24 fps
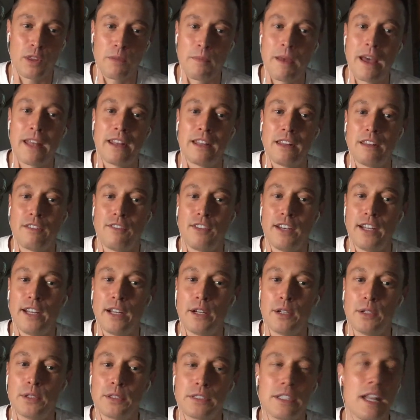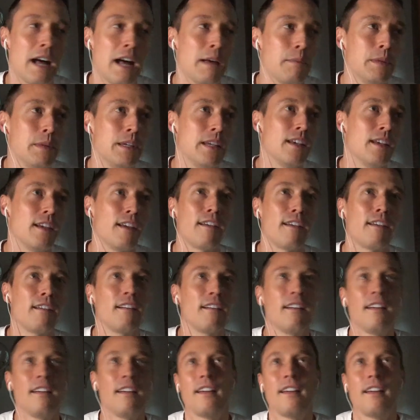men in the videos not being